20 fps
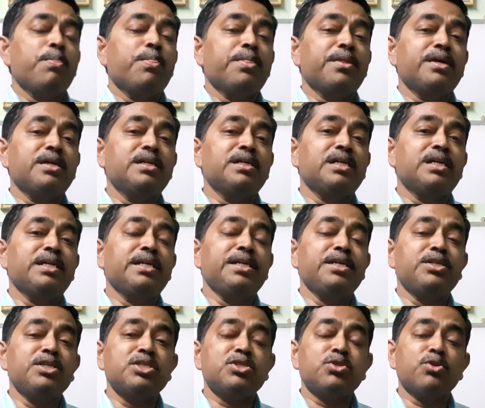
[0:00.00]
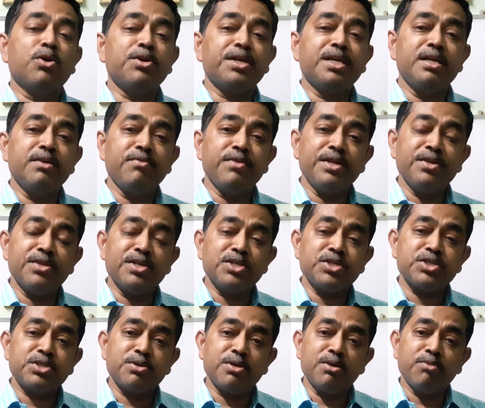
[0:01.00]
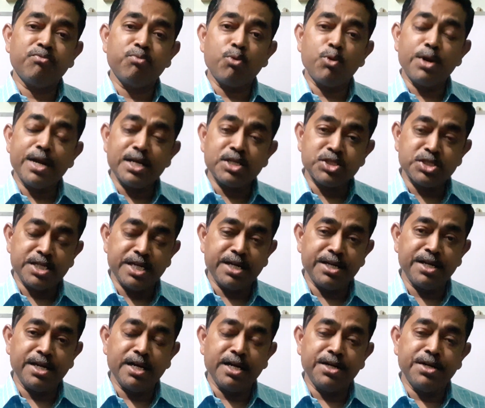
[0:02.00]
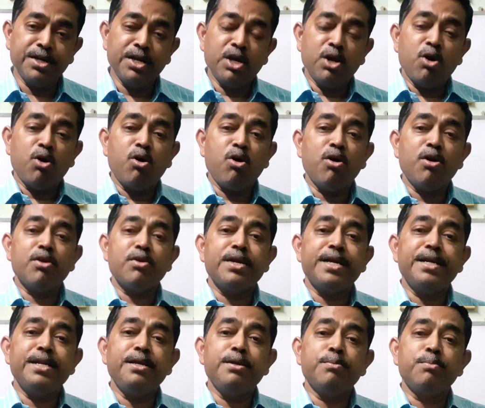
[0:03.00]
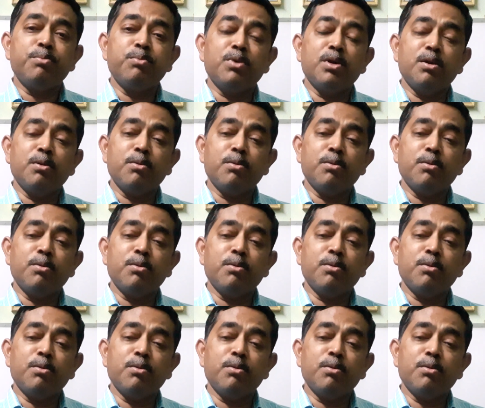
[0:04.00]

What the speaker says: It is not giving the product standard or any